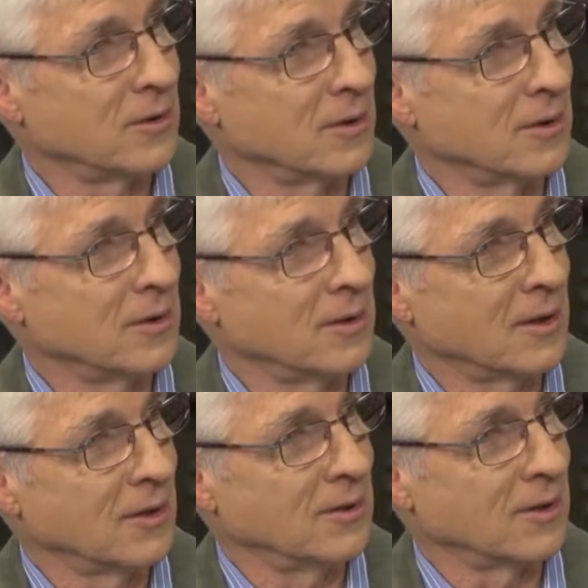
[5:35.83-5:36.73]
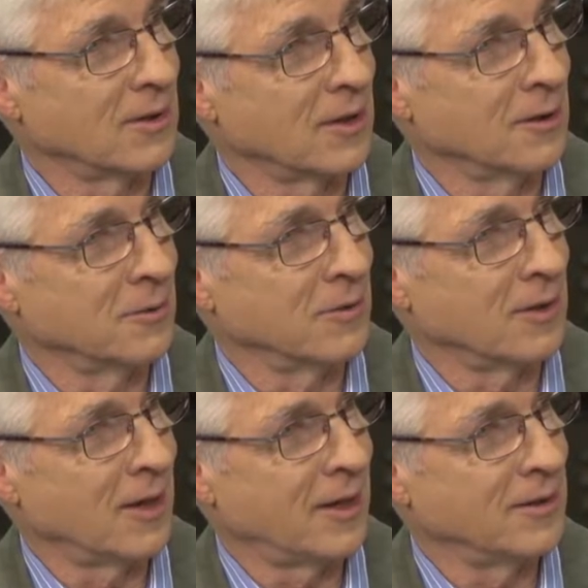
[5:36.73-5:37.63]
to get into the kingdom of
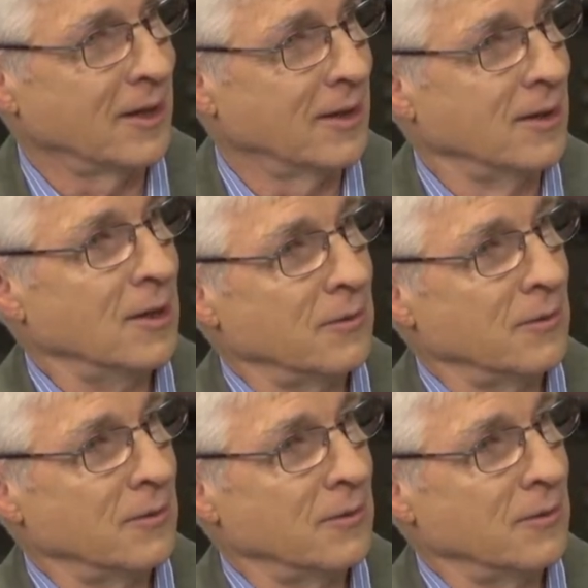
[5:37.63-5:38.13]
God than